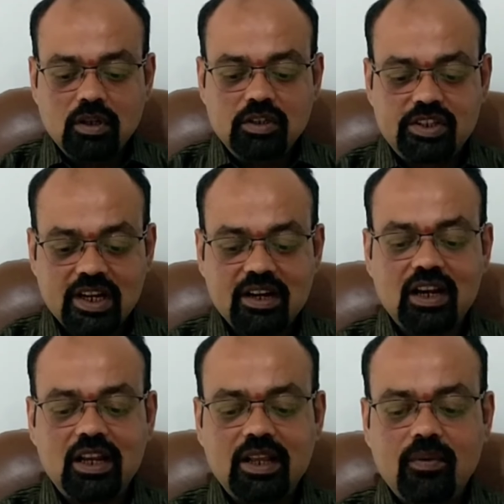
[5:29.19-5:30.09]

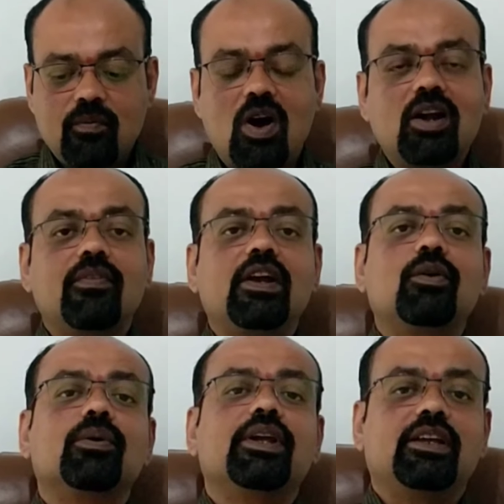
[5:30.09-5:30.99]
generally what we
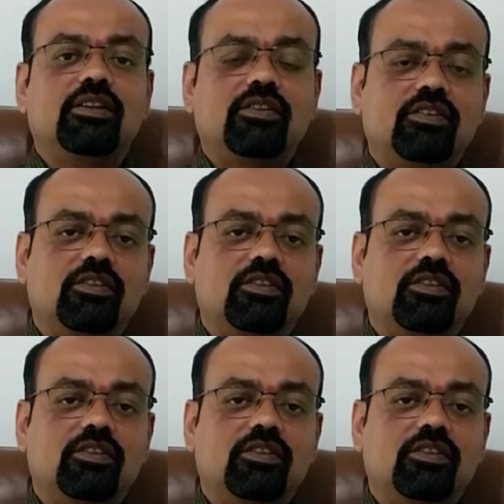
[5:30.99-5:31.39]
do is,